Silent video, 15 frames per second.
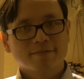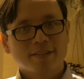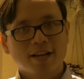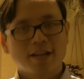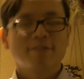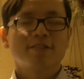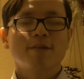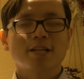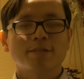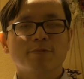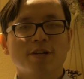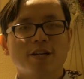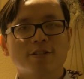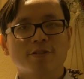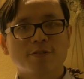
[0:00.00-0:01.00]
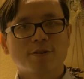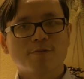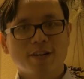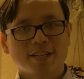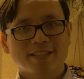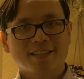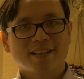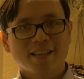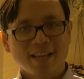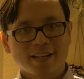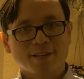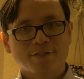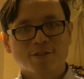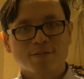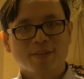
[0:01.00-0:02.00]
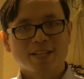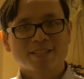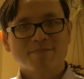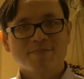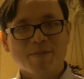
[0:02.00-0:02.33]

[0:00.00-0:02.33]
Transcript: exponential equation. Thank you so much.